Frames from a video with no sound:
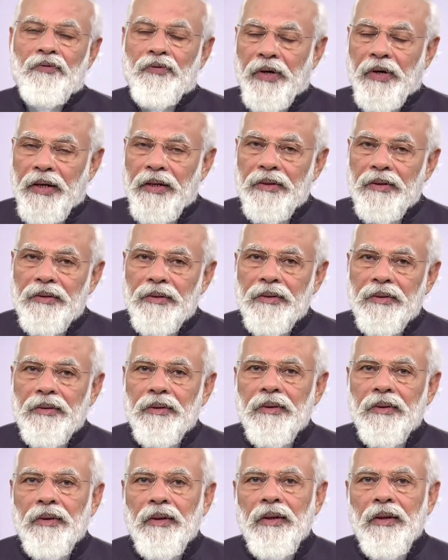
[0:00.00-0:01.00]
Friends,
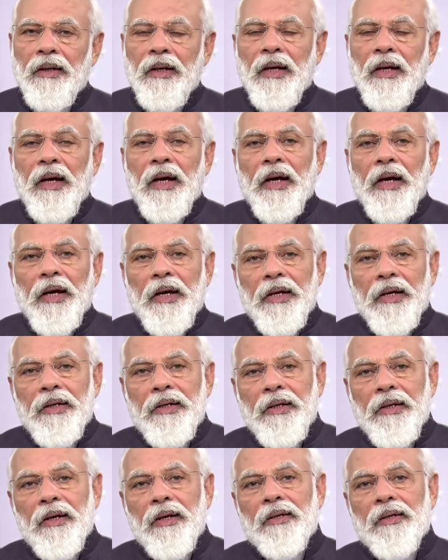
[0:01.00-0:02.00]

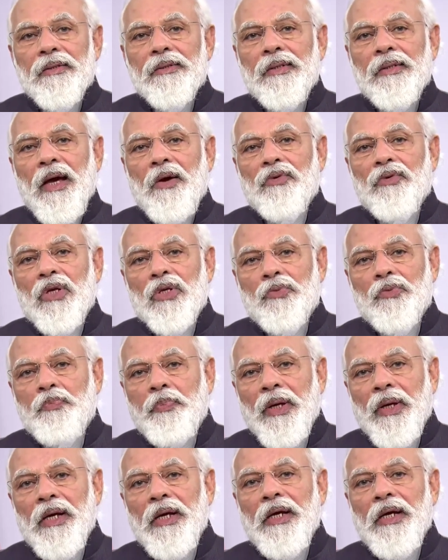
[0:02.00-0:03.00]
Indians have the
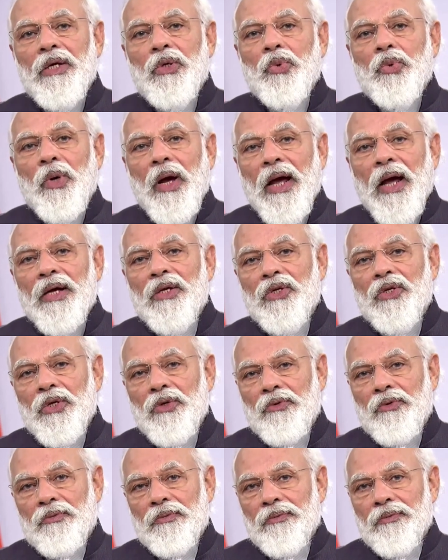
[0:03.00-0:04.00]
spirit to
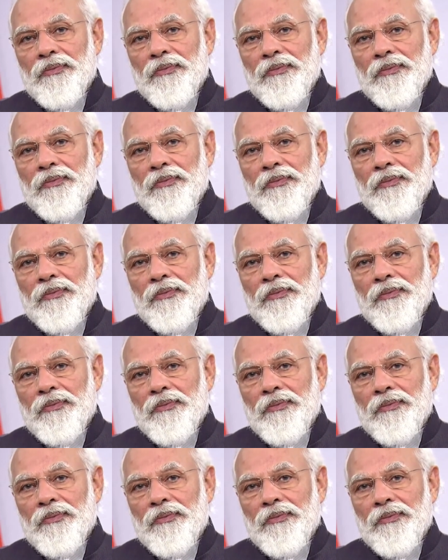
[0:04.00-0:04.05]
achieve